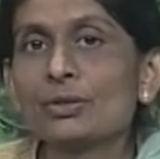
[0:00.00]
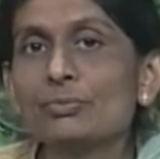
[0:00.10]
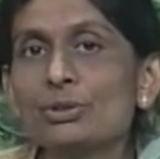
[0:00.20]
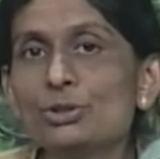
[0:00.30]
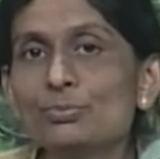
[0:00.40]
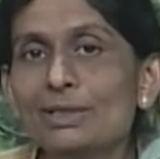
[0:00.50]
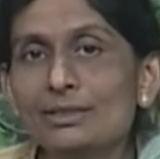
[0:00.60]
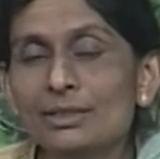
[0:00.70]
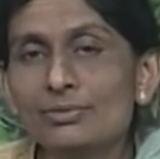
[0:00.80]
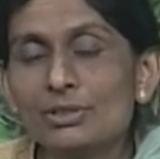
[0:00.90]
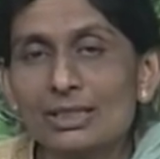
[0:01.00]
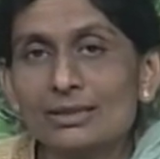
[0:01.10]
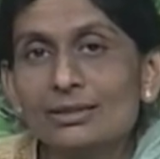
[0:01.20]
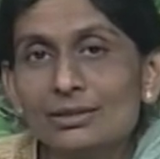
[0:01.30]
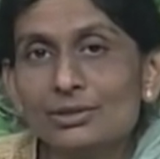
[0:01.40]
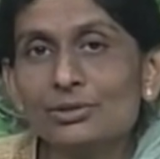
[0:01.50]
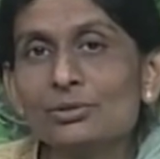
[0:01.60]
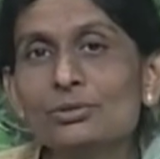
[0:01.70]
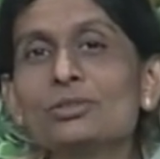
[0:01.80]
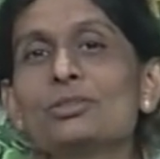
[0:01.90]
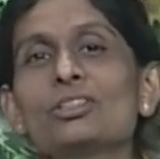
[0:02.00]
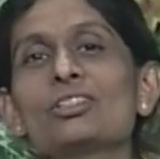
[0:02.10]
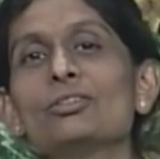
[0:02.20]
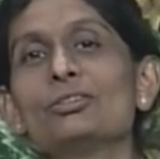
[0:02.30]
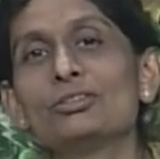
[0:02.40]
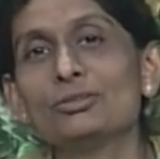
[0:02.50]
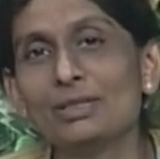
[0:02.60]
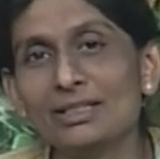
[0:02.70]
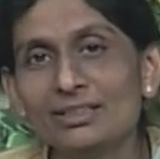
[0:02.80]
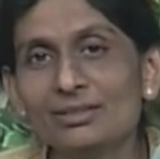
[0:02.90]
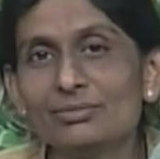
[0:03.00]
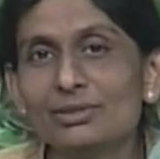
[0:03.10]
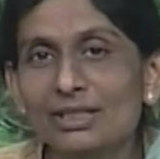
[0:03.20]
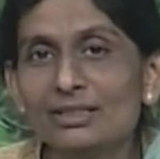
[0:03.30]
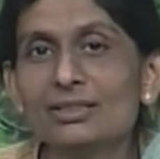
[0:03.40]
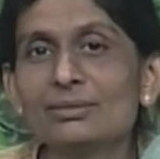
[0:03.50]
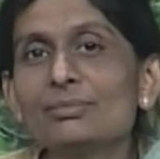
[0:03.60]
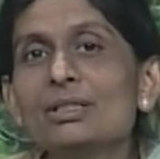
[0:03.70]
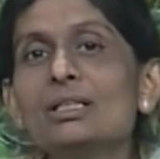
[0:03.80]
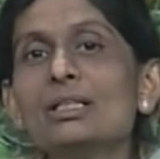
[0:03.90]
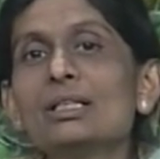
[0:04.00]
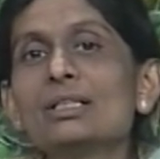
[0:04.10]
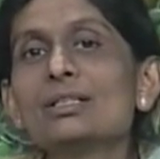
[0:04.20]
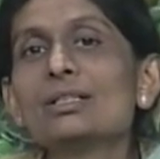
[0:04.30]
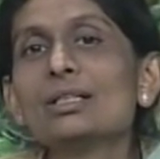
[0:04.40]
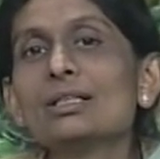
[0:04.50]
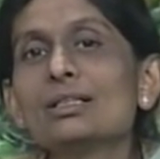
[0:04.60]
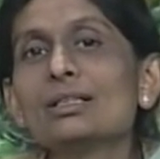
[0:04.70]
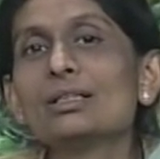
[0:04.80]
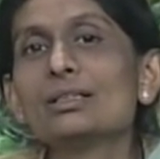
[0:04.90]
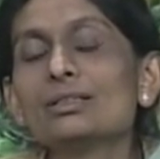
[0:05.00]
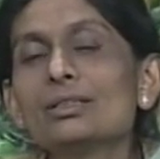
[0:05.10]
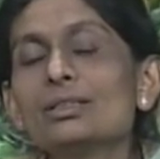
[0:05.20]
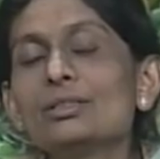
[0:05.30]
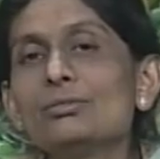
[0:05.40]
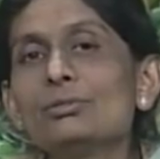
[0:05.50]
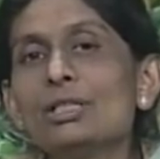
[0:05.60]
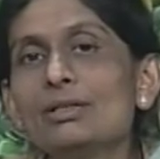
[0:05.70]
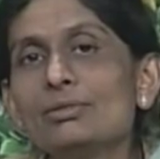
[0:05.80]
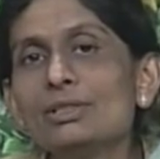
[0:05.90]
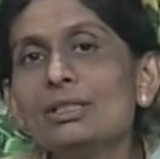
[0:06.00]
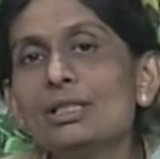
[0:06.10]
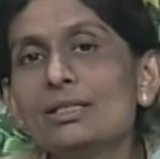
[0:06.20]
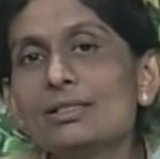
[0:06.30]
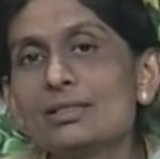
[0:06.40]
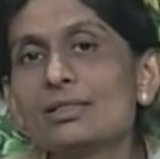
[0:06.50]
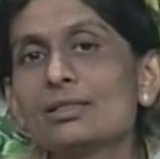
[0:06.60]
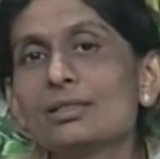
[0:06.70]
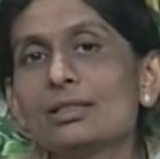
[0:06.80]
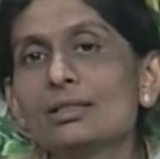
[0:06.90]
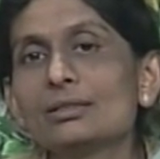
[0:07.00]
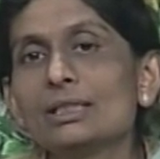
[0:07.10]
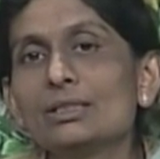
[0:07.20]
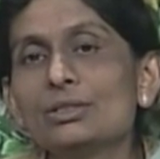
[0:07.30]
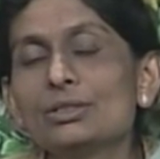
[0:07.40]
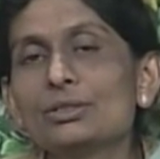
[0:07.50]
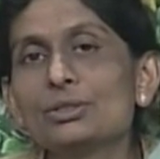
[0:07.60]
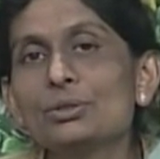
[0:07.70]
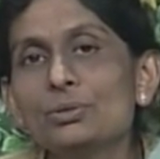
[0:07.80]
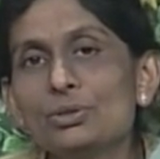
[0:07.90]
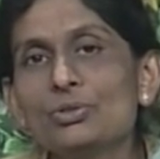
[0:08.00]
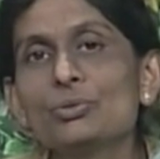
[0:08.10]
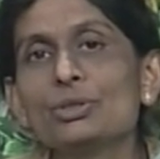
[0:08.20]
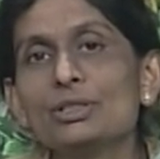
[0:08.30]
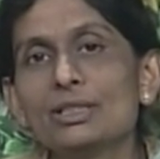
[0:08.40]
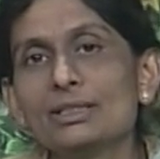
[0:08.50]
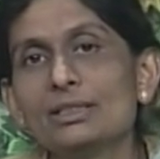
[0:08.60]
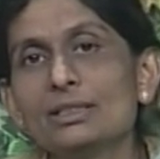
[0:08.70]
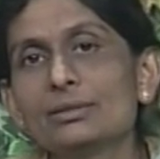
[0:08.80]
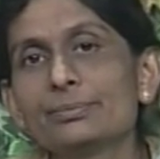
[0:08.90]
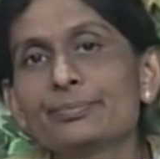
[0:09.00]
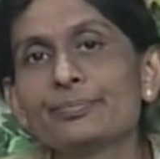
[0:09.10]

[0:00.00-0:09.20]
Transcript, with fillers: which you might have studied in your course or you might have read them, uh, uh you would have realized uh, that short story writing